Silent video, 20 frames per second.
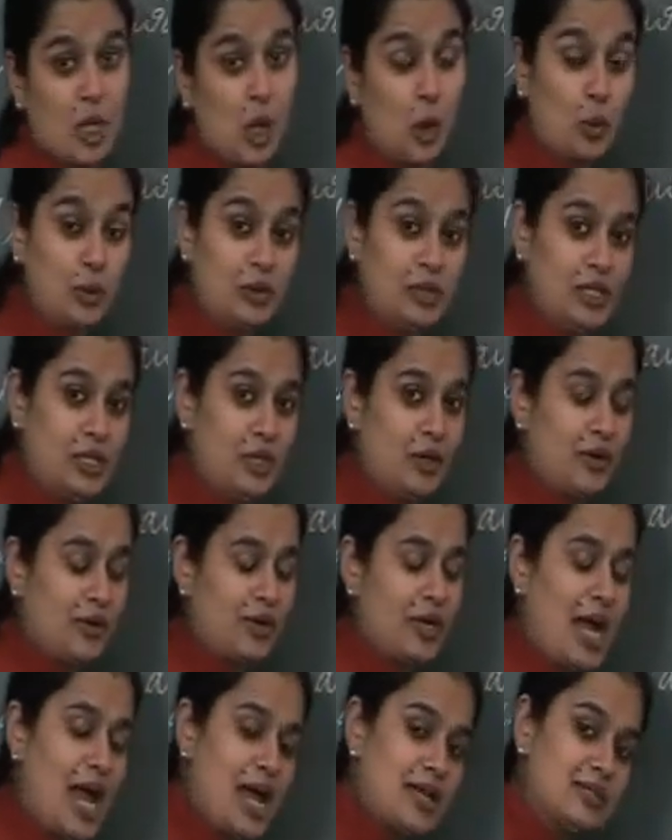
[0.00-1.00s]
Only
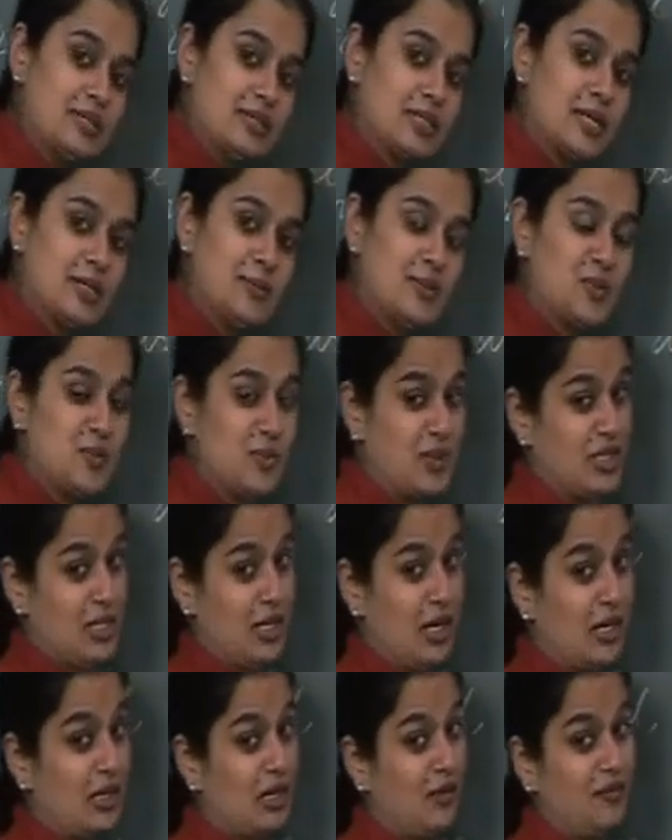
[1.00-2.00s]
organisms
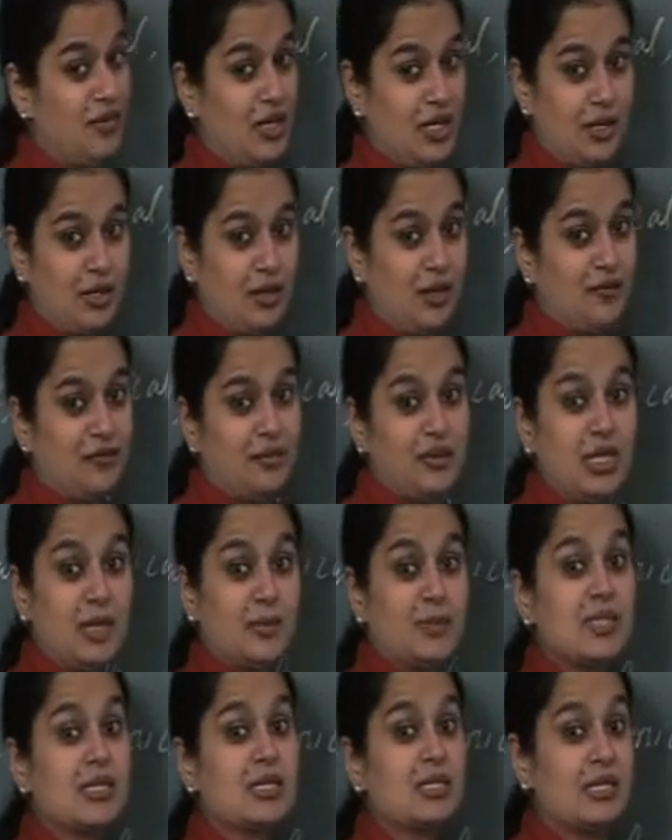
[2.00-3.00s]
which are aware of
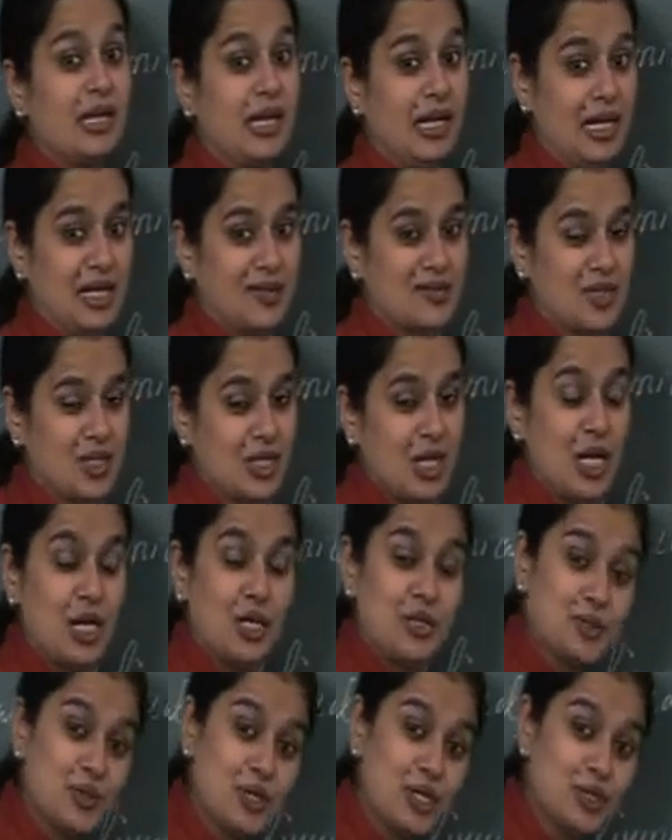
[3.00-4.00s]
themselves.
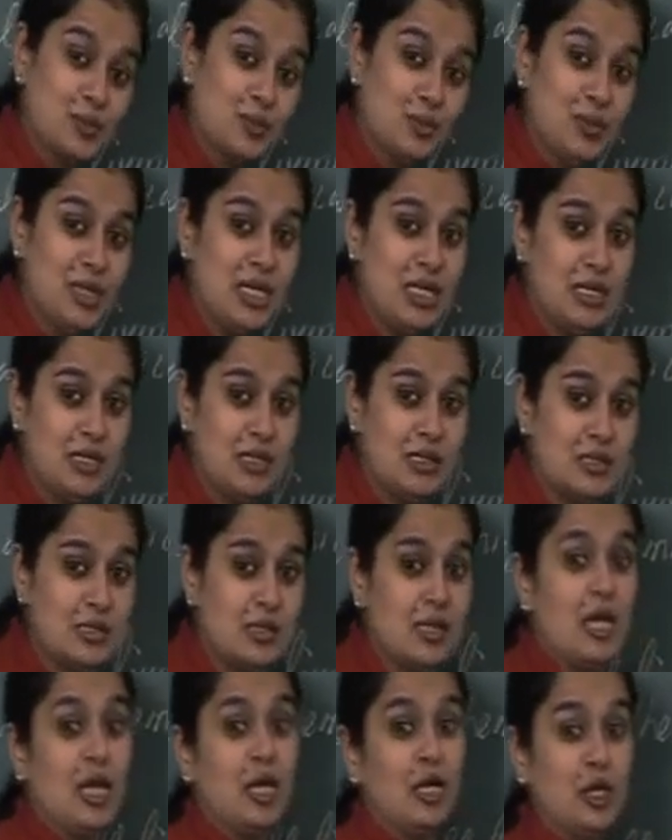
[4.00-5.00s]
So it
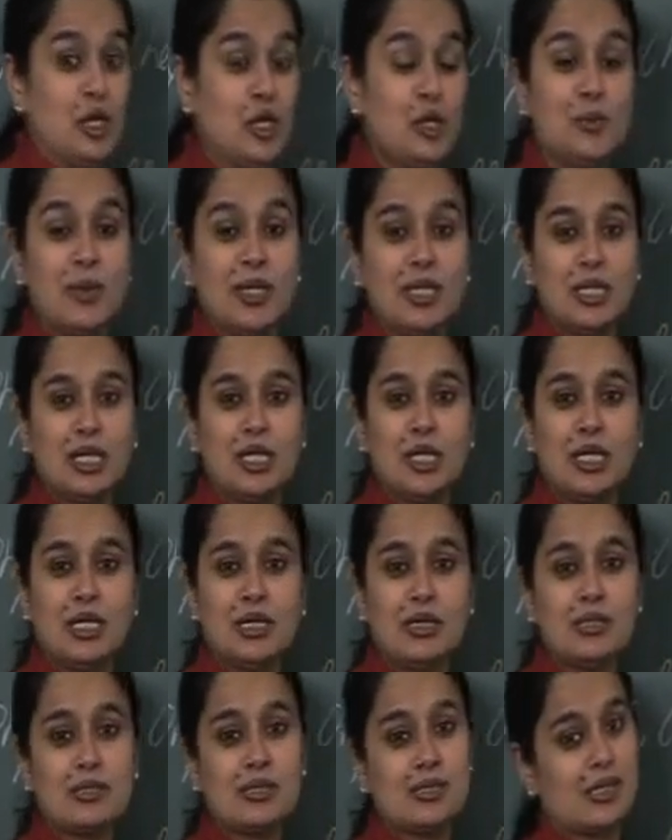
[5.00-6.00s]
means human
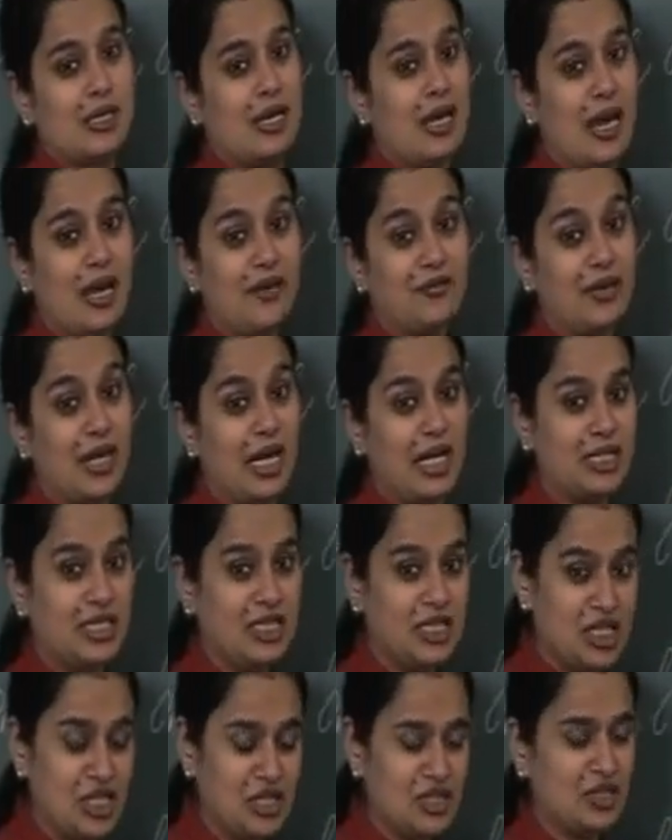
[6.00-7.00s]
beings, they have
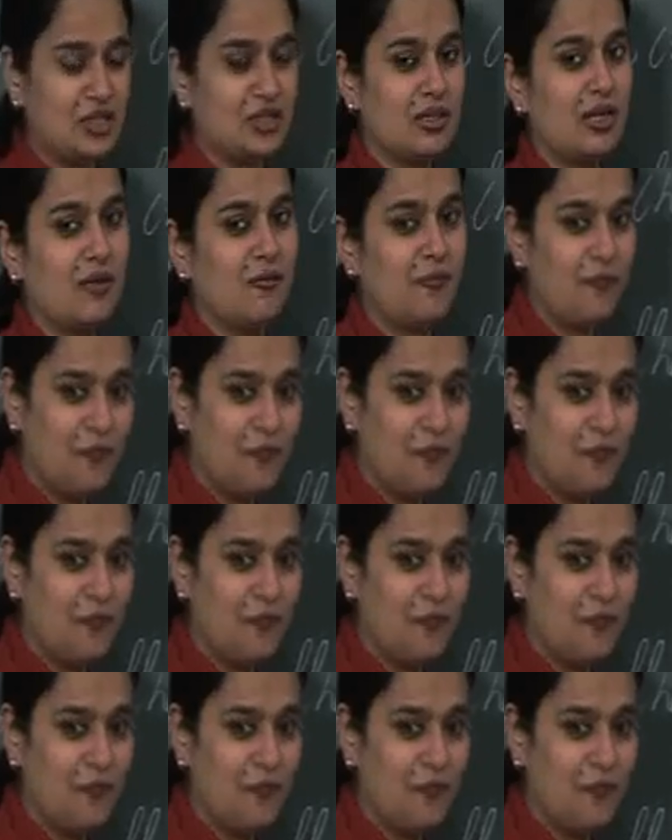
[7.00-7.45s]
additional